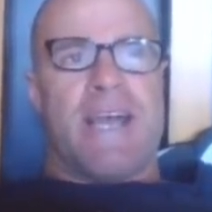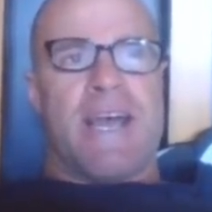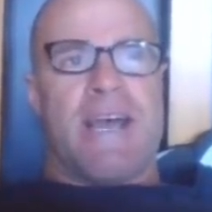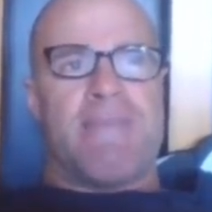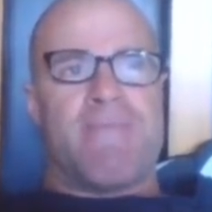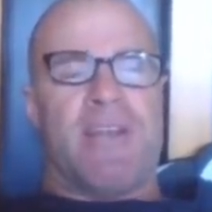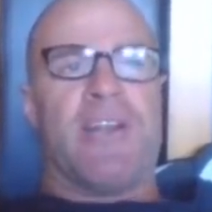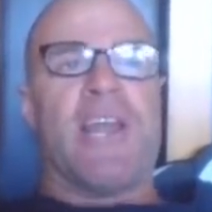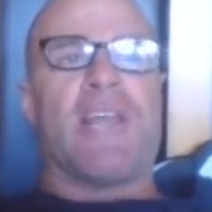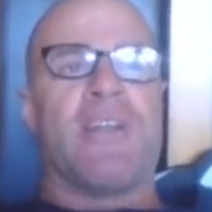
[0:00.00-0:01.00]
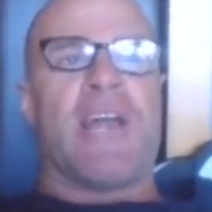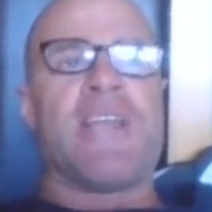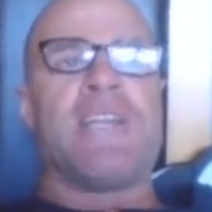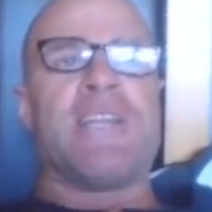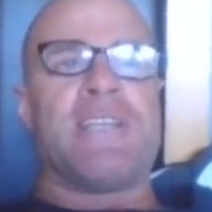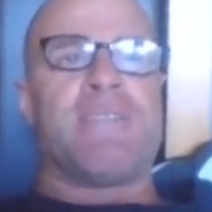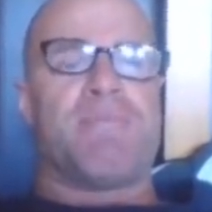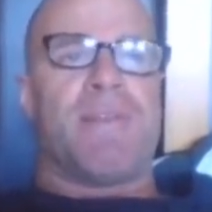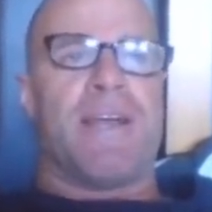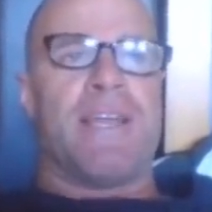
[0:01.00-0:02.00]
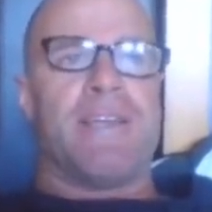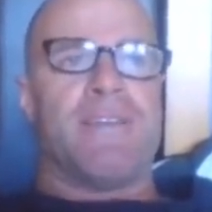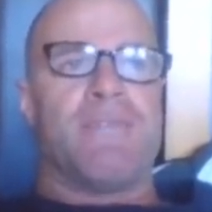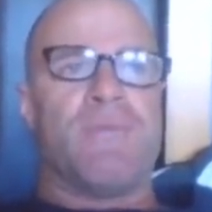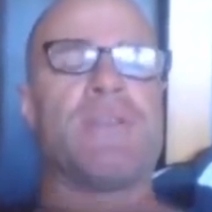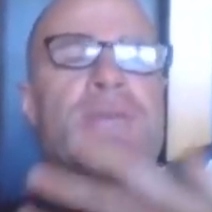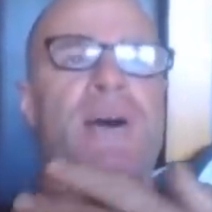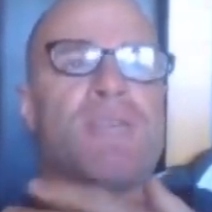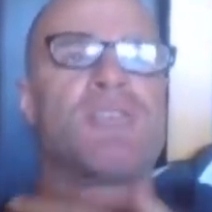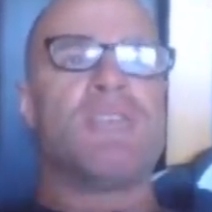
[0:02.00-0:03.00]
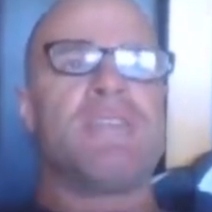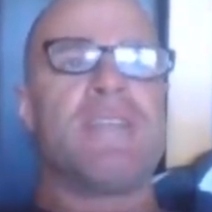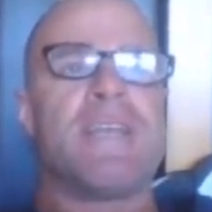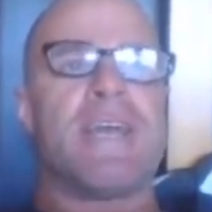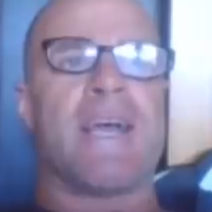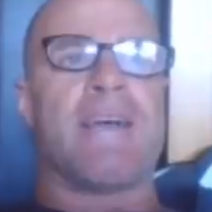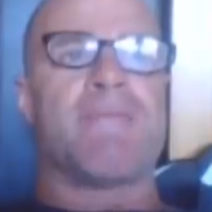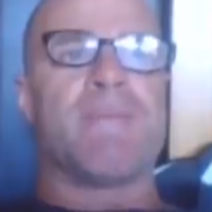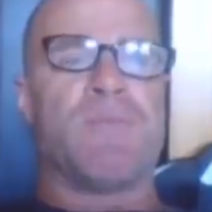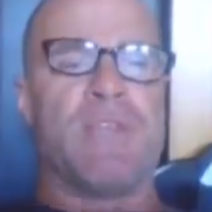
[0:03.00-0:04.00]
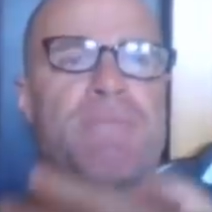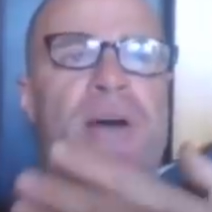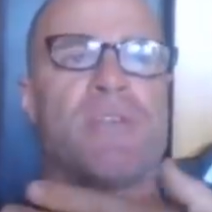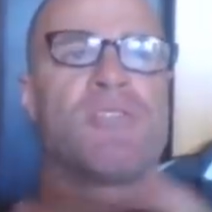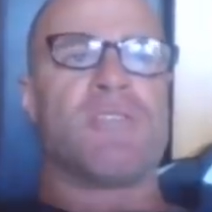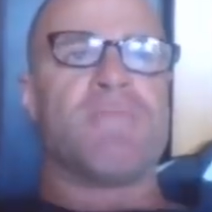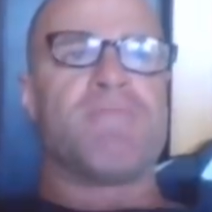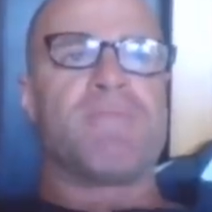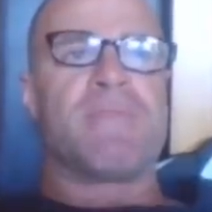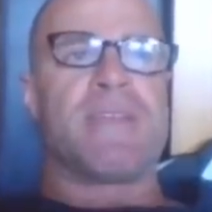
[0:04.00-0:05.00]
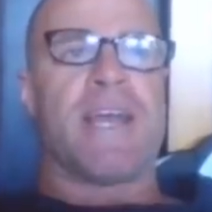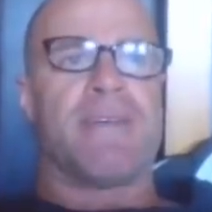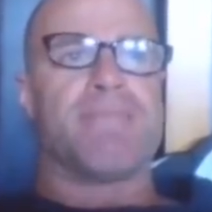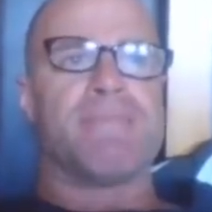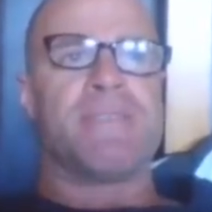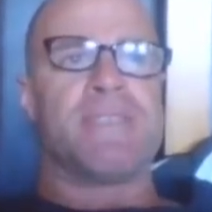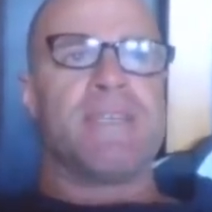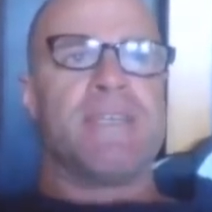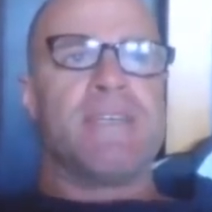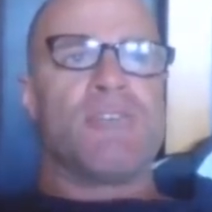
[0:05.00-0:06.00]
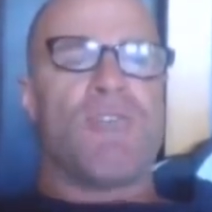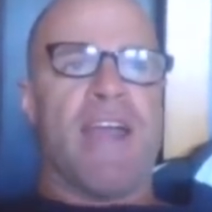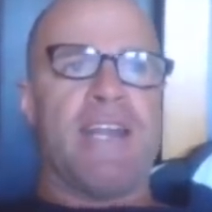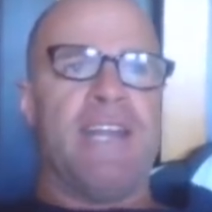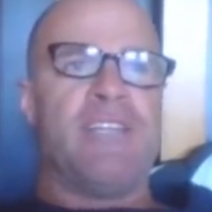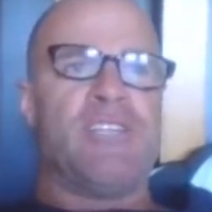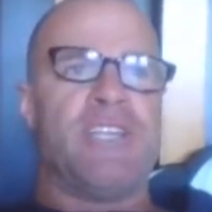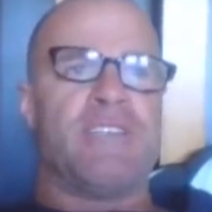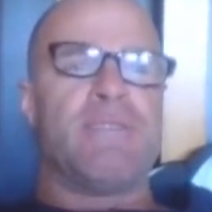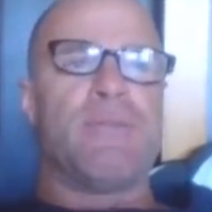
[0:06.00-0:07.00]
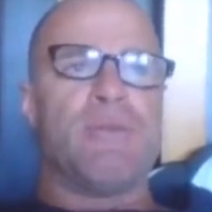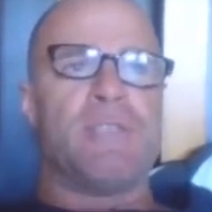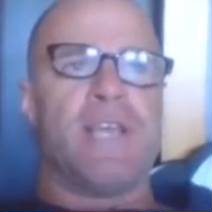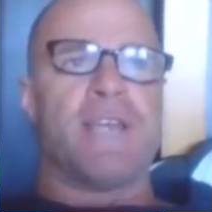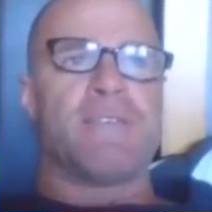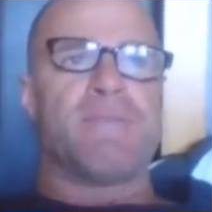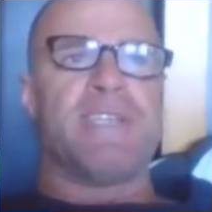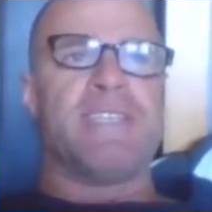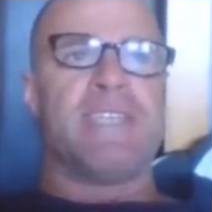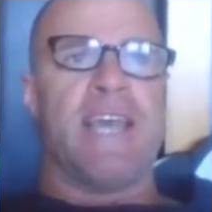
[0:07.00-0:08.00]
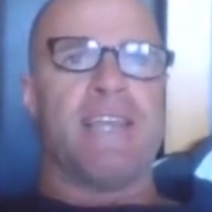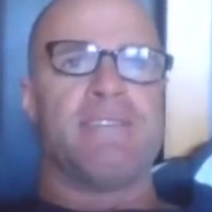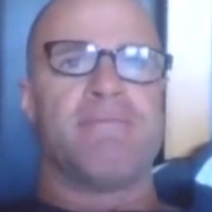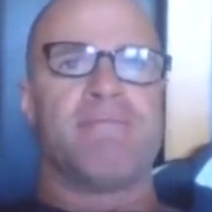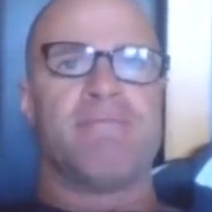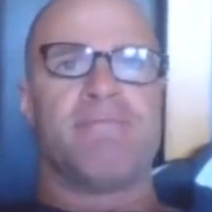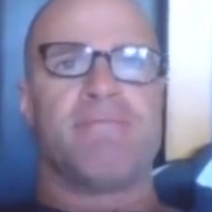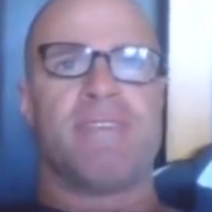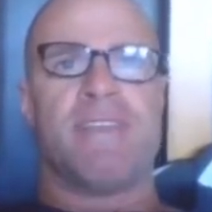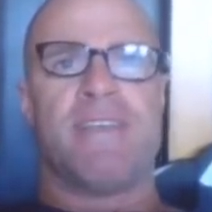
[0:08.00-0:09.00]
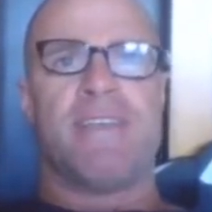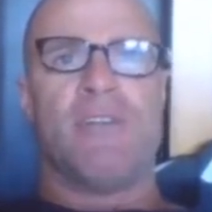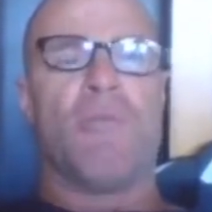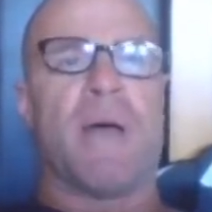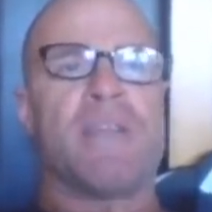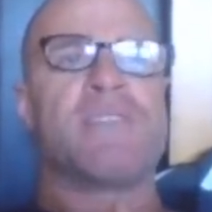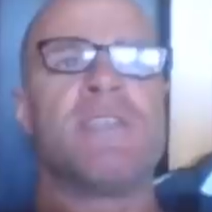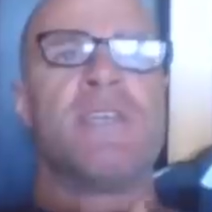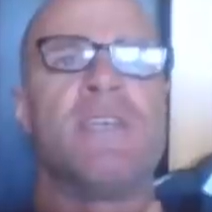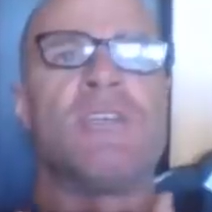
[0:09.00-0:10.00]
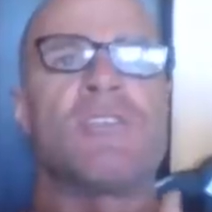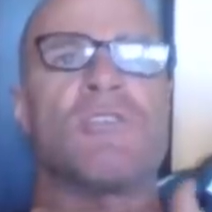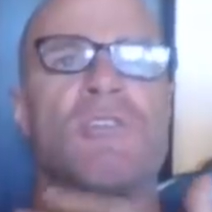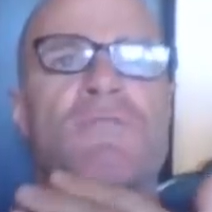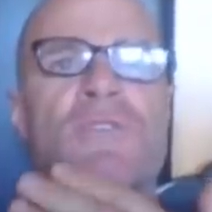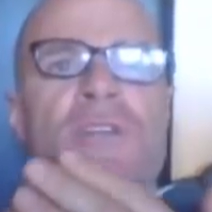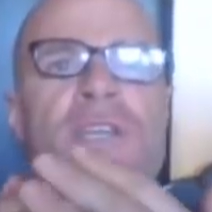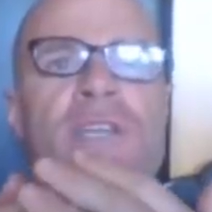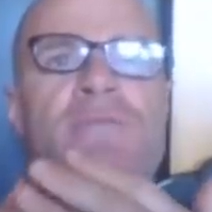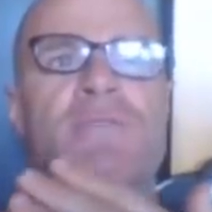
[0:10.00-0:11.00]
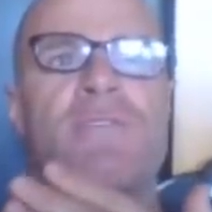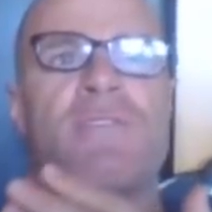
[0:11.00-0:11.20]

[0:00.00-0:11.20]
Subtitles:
and I know you need to play with emotion, and with emotion comes great energy and enthusiasm and intent, and almost sort of like an